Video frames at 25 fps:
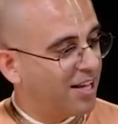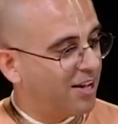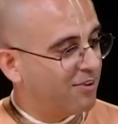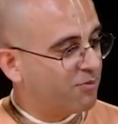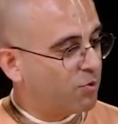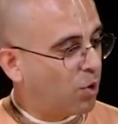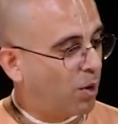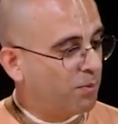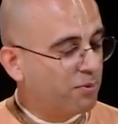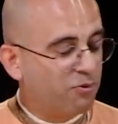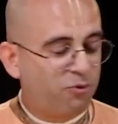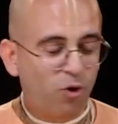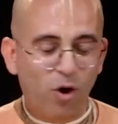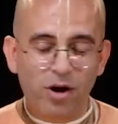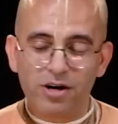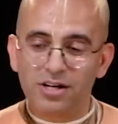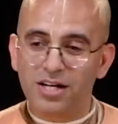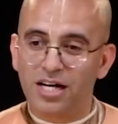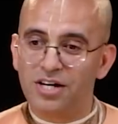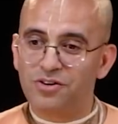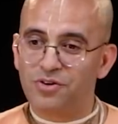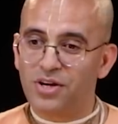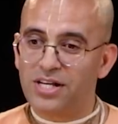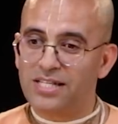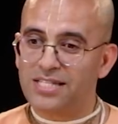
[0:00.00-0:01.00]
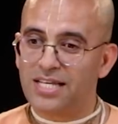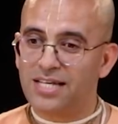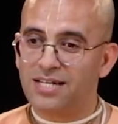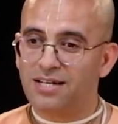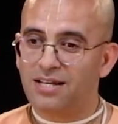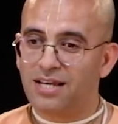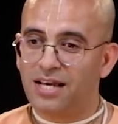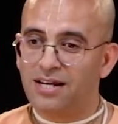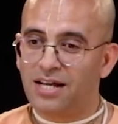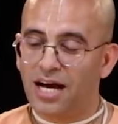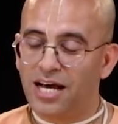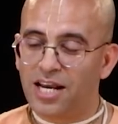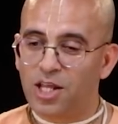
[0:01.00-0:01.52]
from the foreign countries
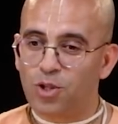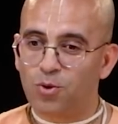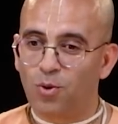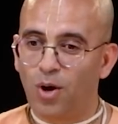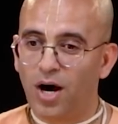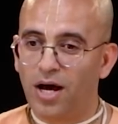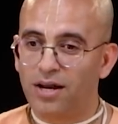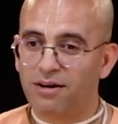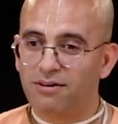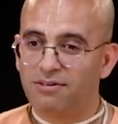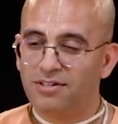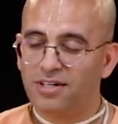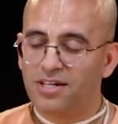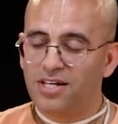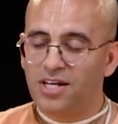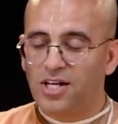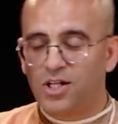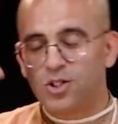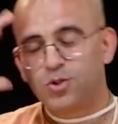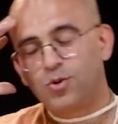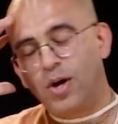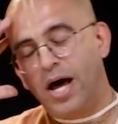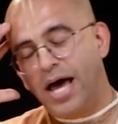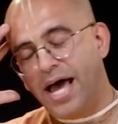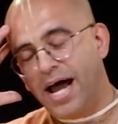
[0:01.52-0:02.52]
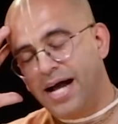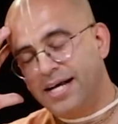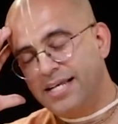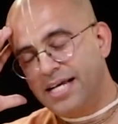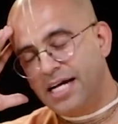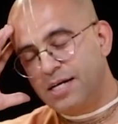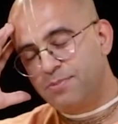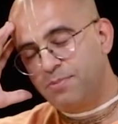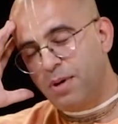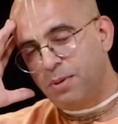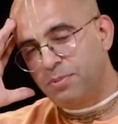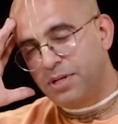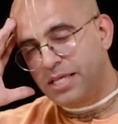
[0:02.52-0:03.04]
in Haridwar. So I had
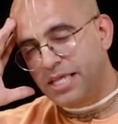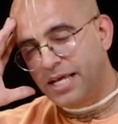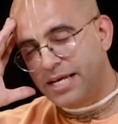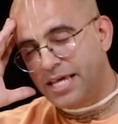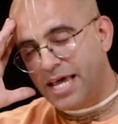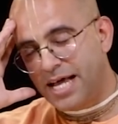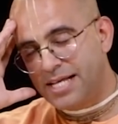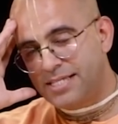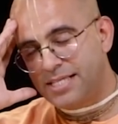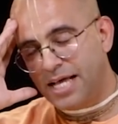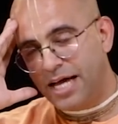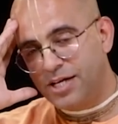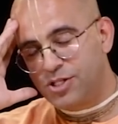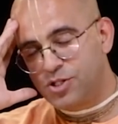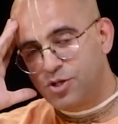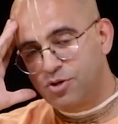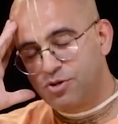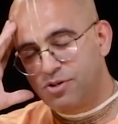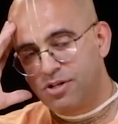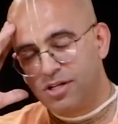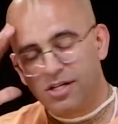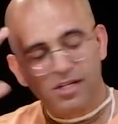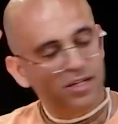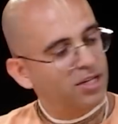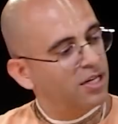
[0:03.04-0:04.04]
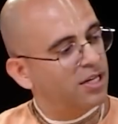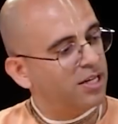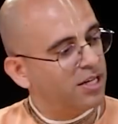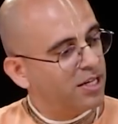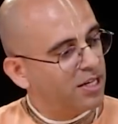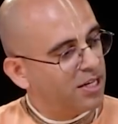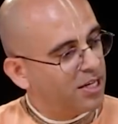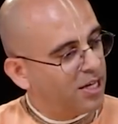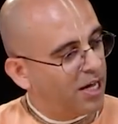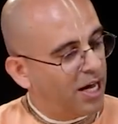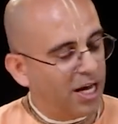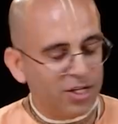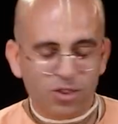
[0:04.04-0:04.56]
that memory that yes, I should
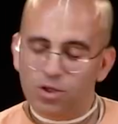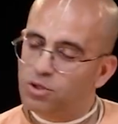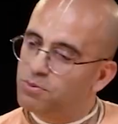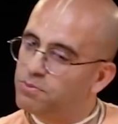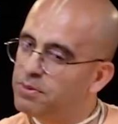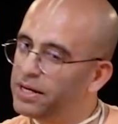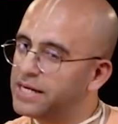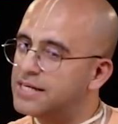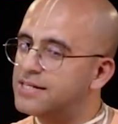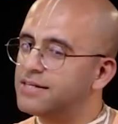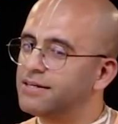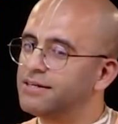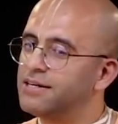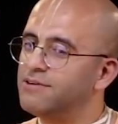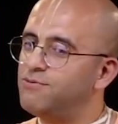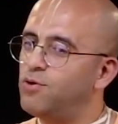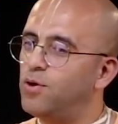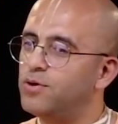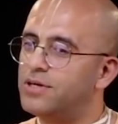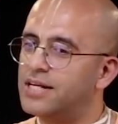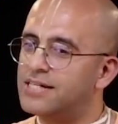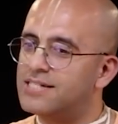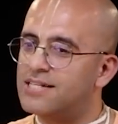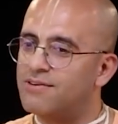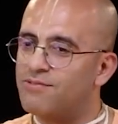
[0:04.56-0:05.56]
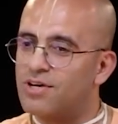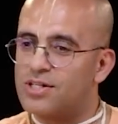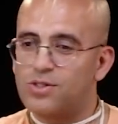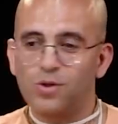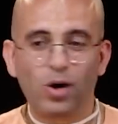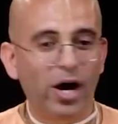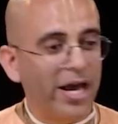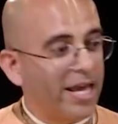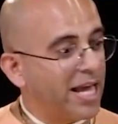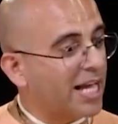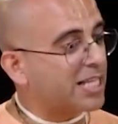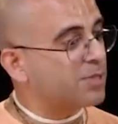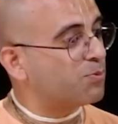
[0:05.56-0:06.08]
meet devotees somewhere. So
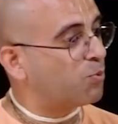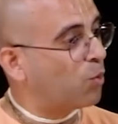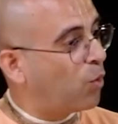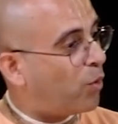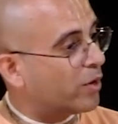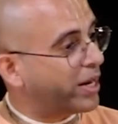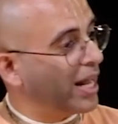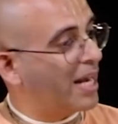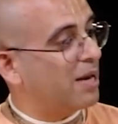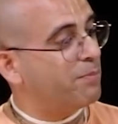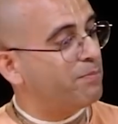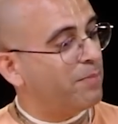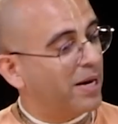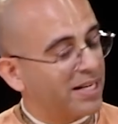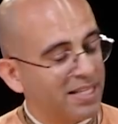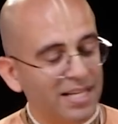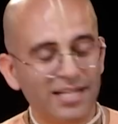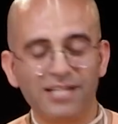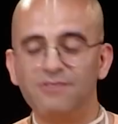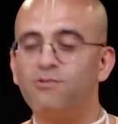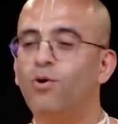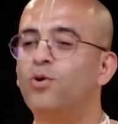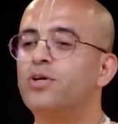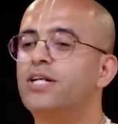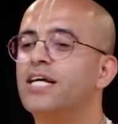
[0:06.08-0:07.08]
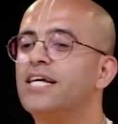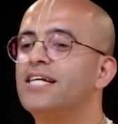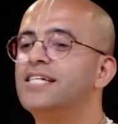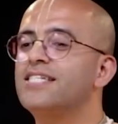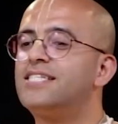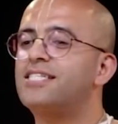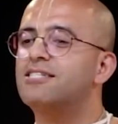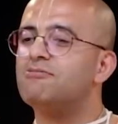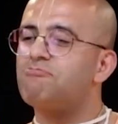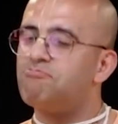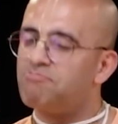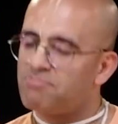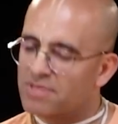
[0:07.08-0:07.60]
I explored and met the
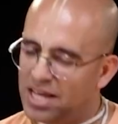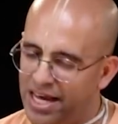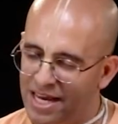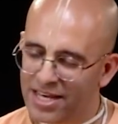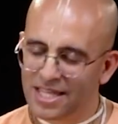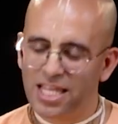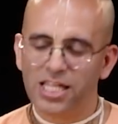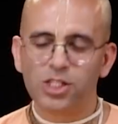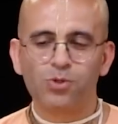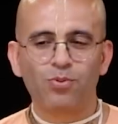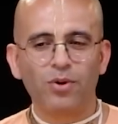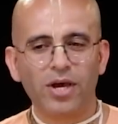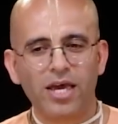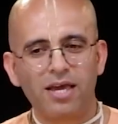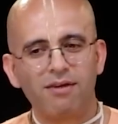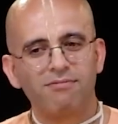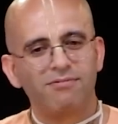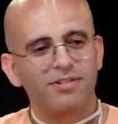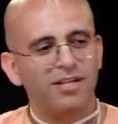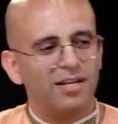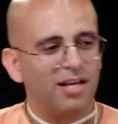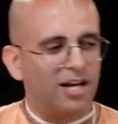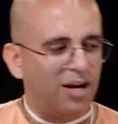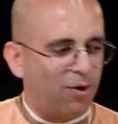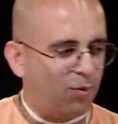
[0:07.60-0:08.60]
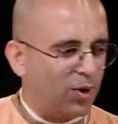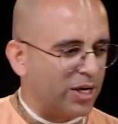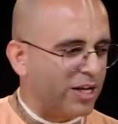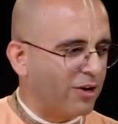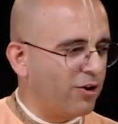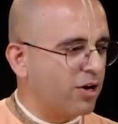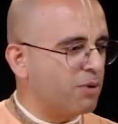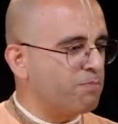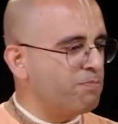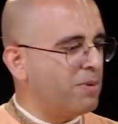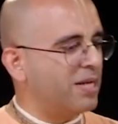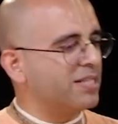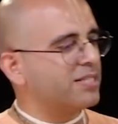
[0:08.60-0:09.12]
devotees. And this way,
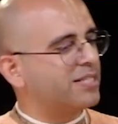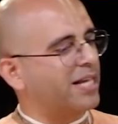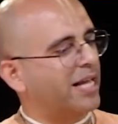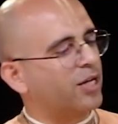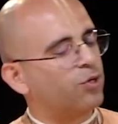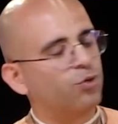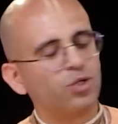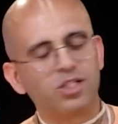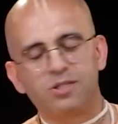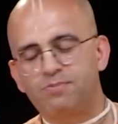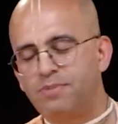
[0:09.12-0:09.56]
whatever months I could